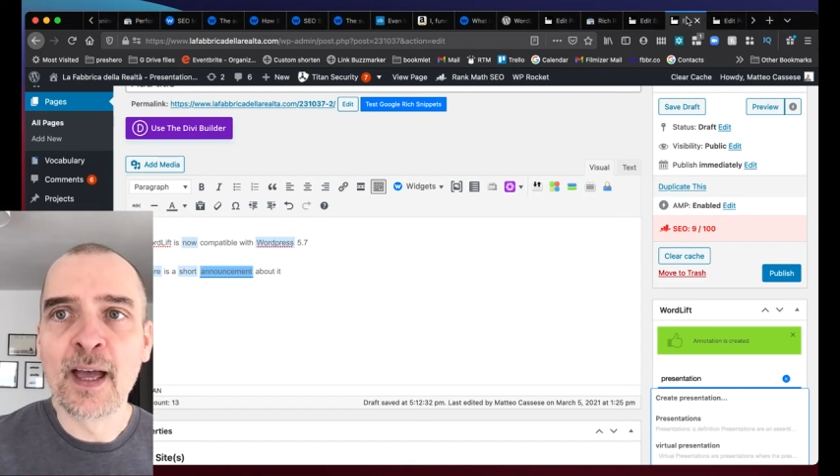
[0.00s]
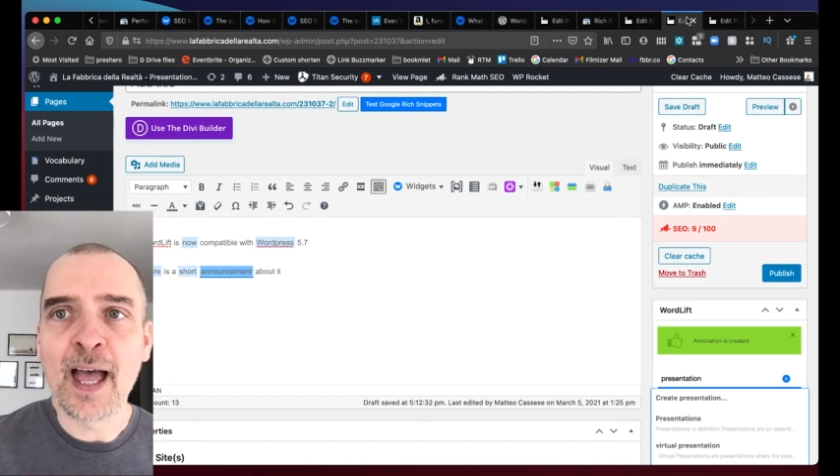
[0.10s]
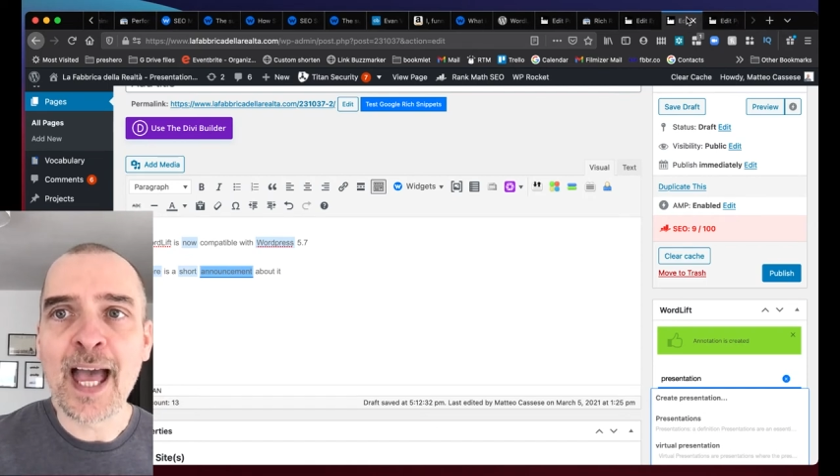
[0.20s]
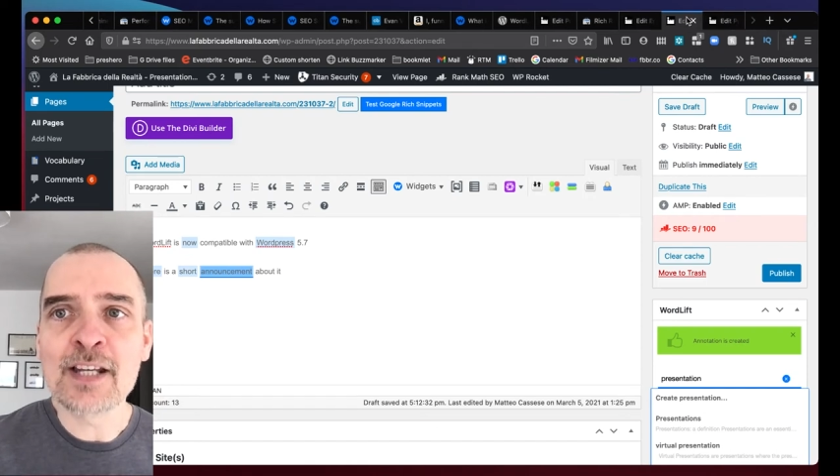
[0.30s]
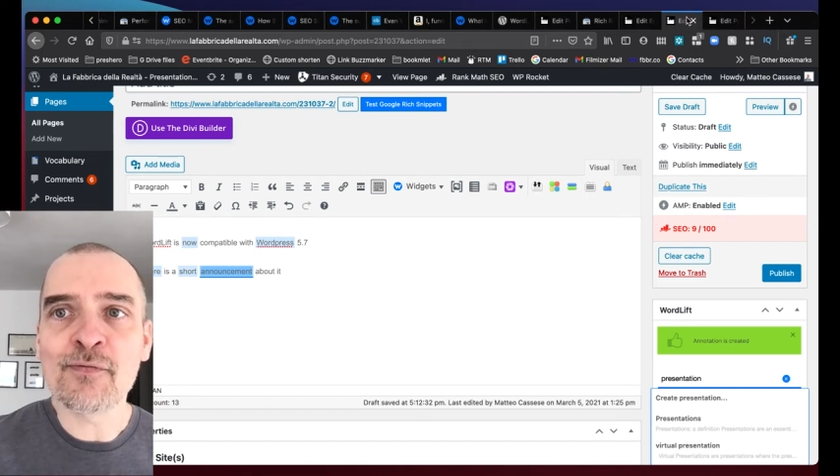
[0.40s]

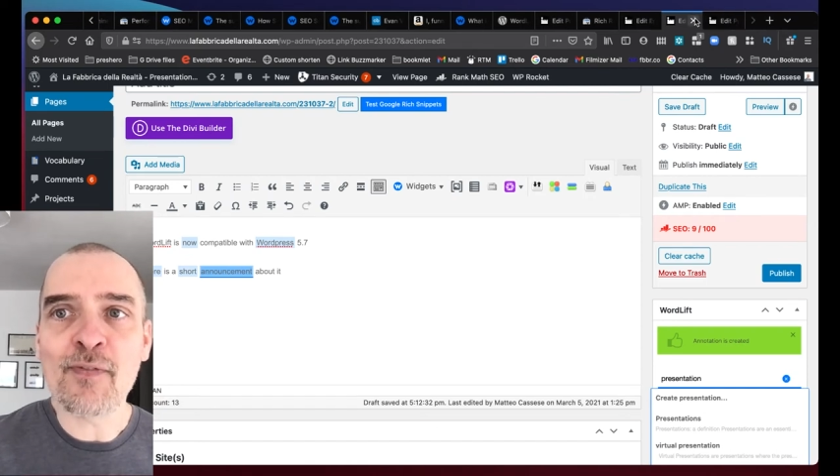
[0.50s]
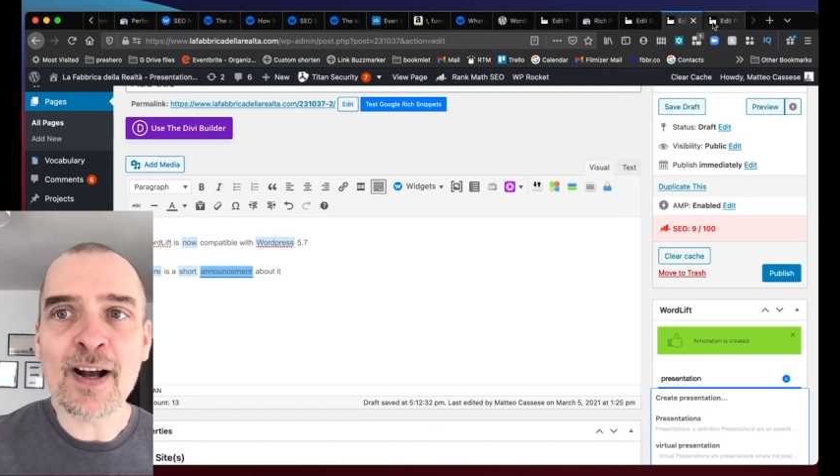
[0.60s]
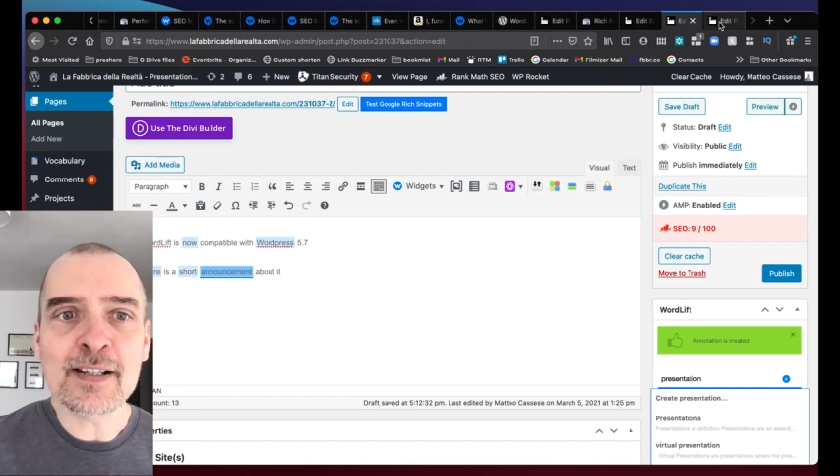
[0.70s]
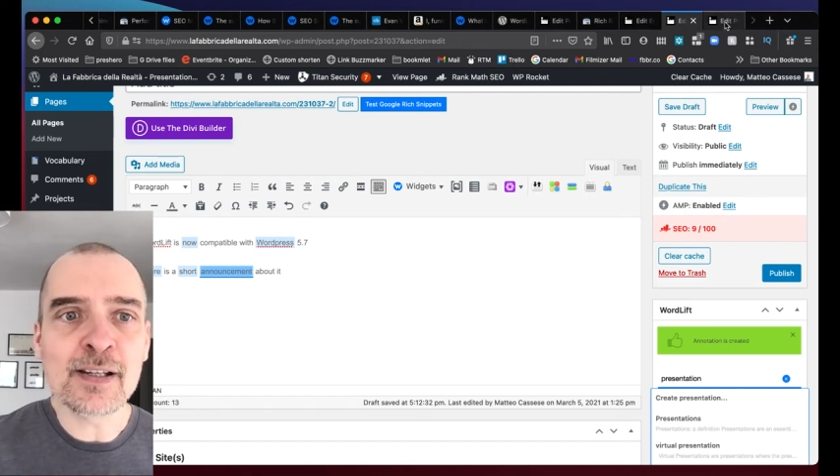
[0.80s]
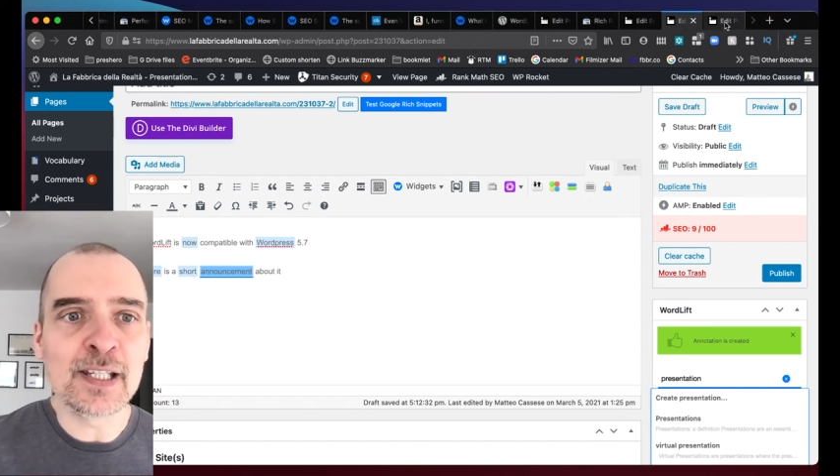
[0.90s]
And
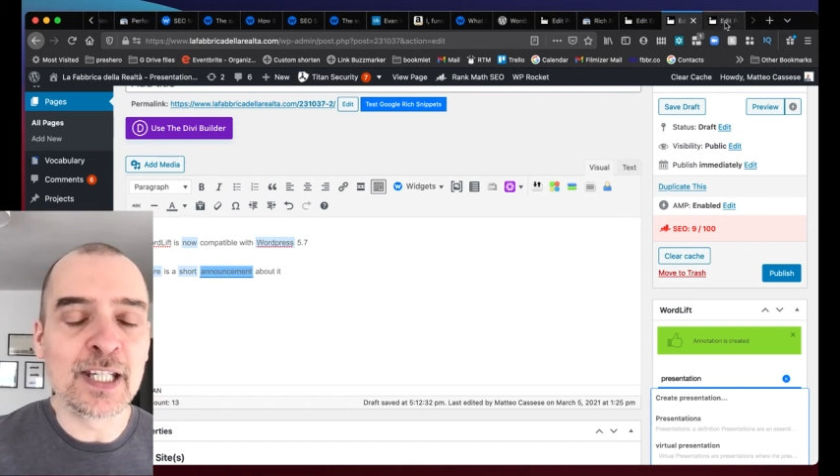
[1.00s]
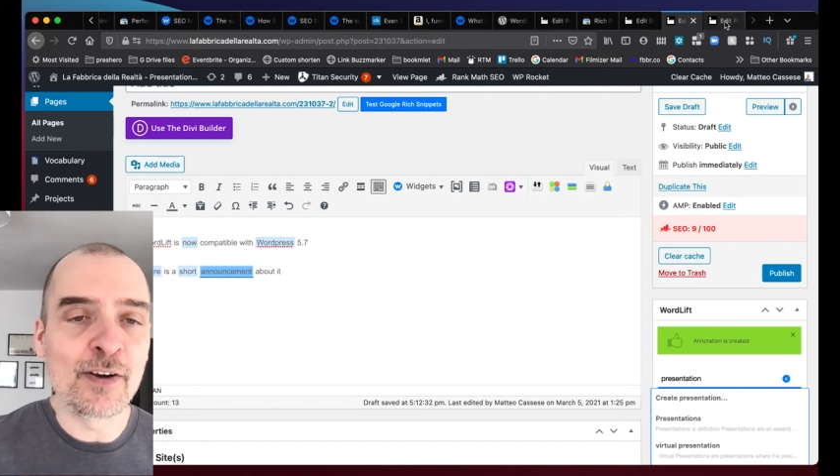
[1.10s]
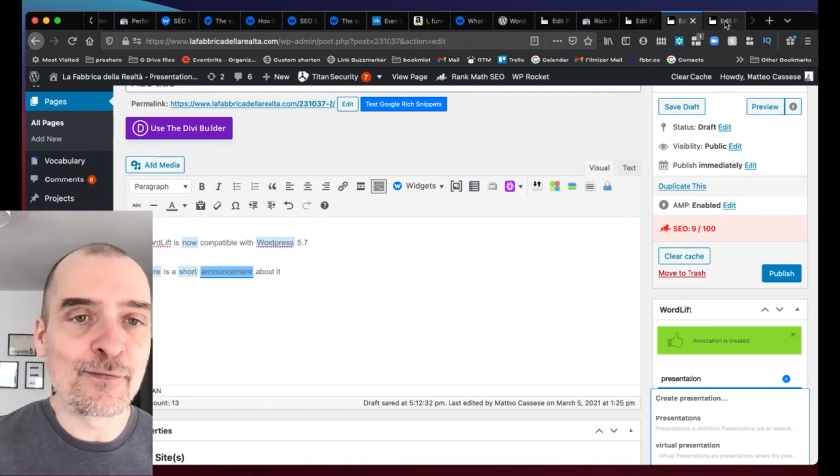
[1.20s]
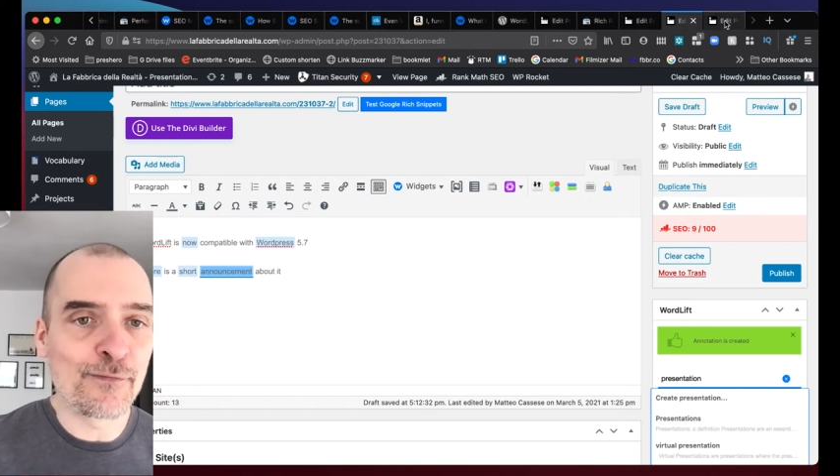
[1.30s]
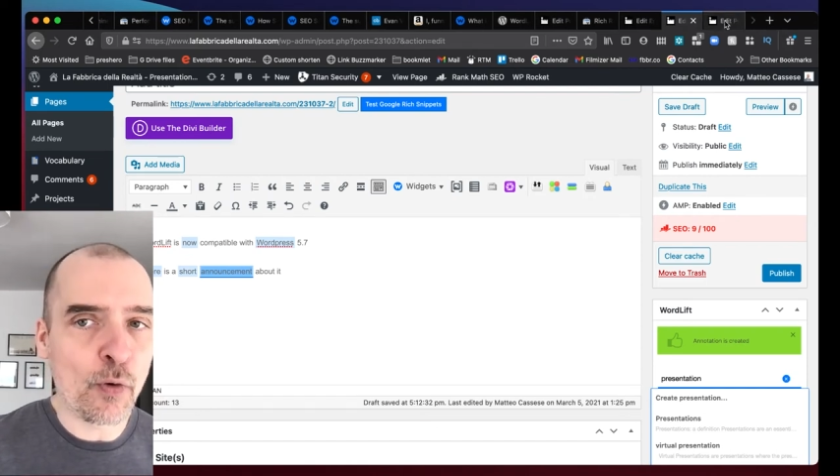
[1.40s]
finally,
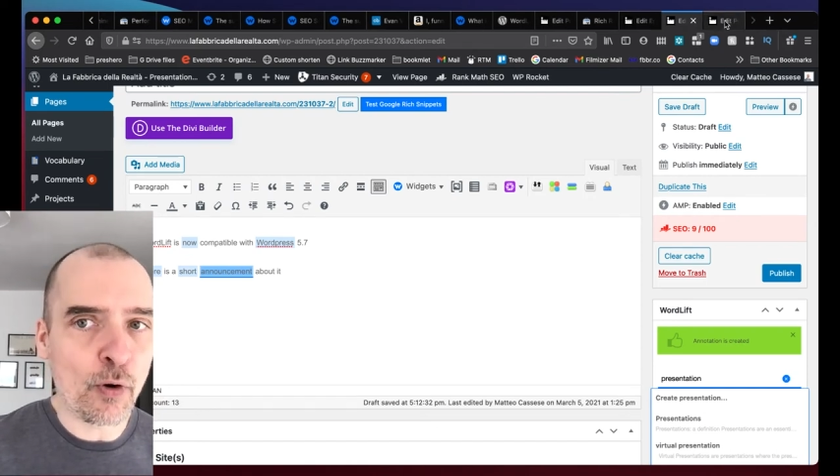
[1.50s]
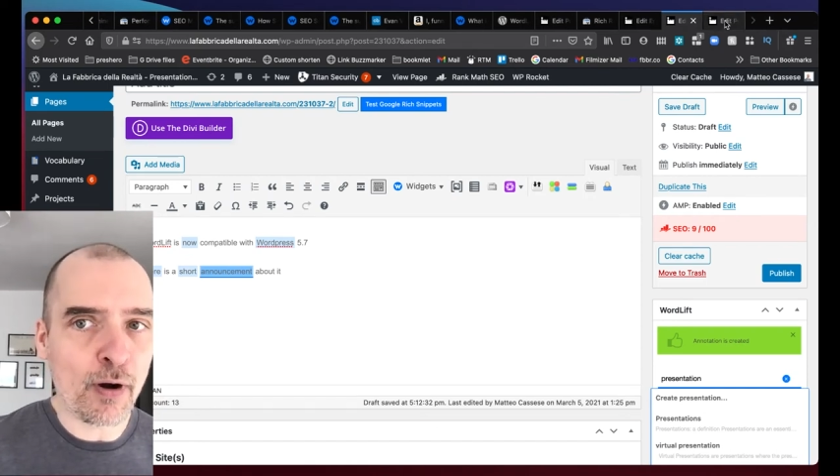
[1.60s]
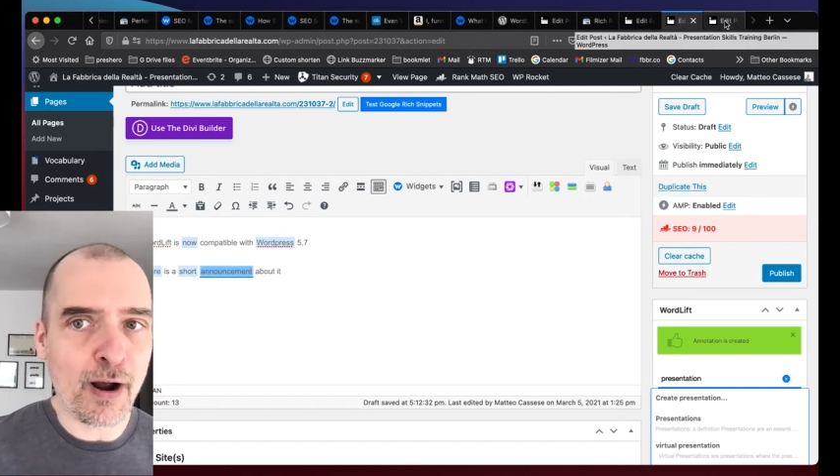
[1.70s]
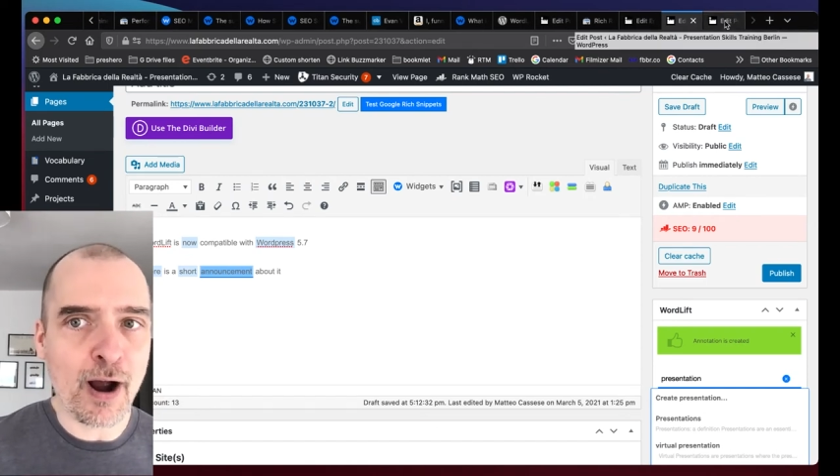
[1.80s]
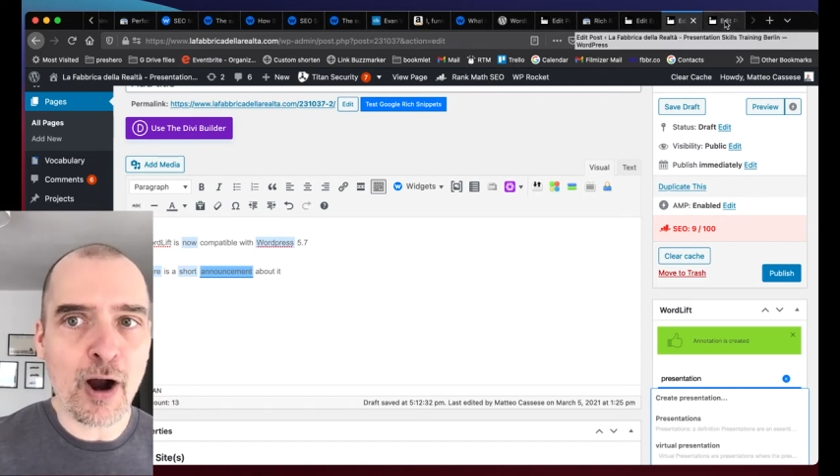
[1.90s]

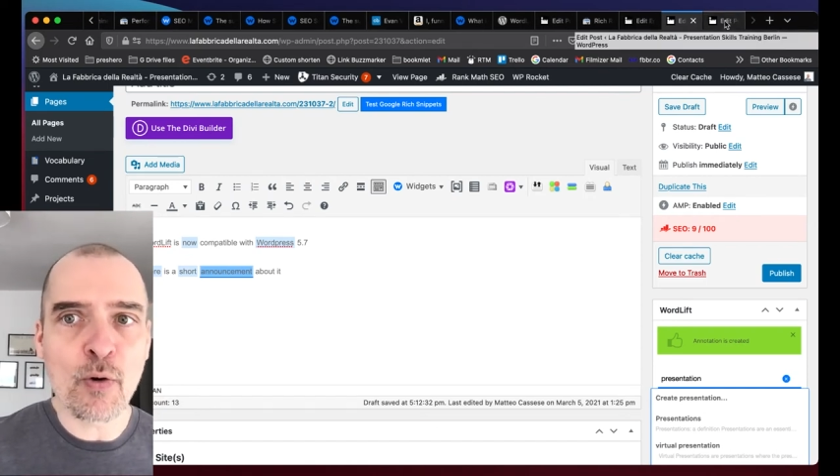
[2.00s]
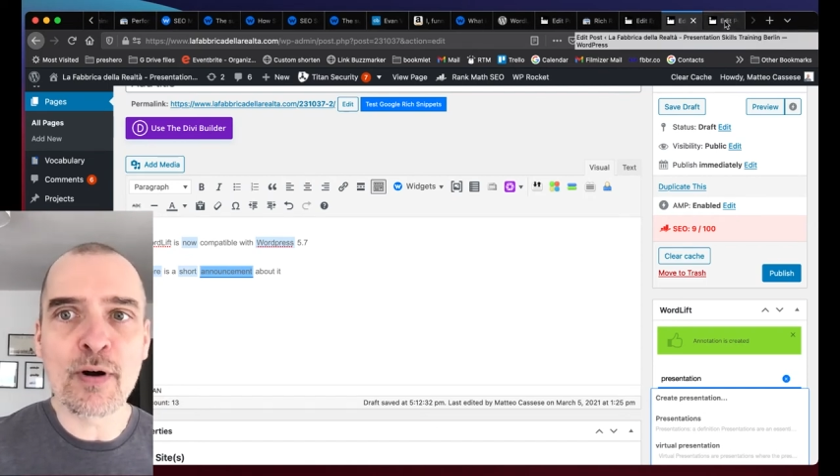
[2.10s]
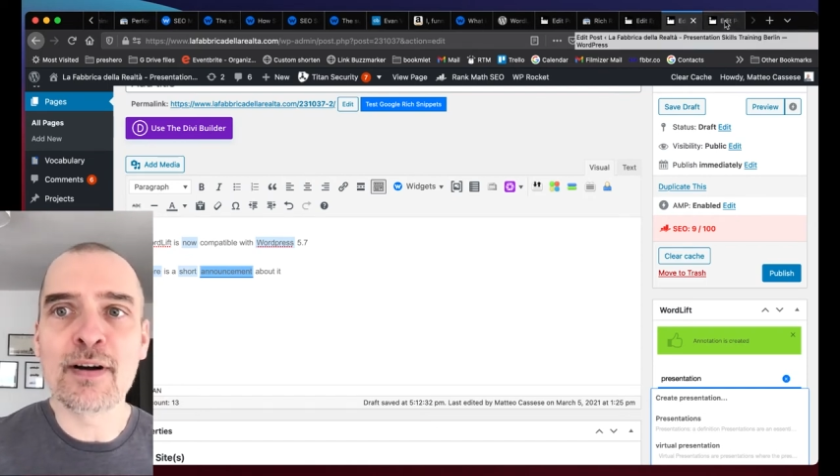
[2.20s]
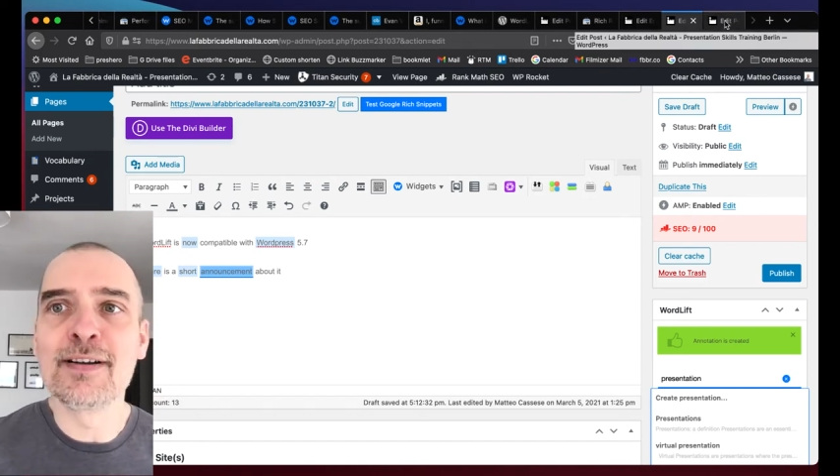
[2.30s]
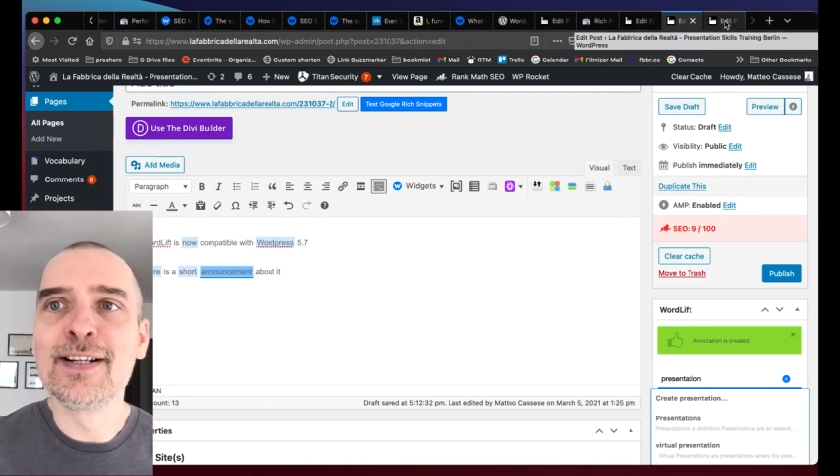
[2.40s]
for
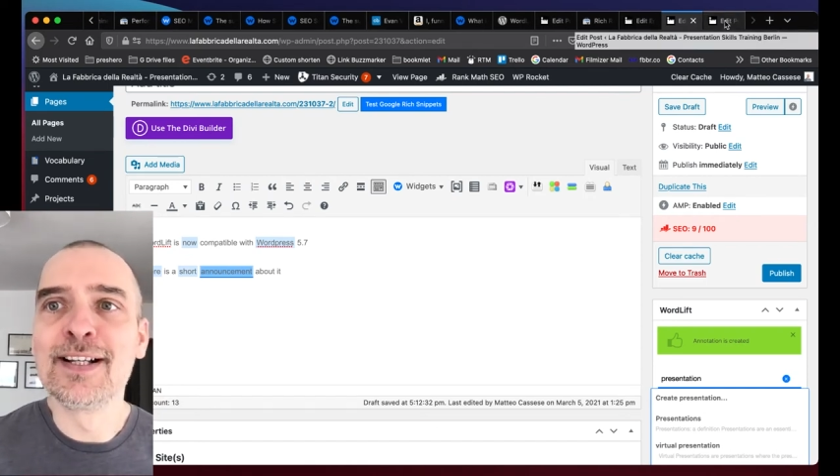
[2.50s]
our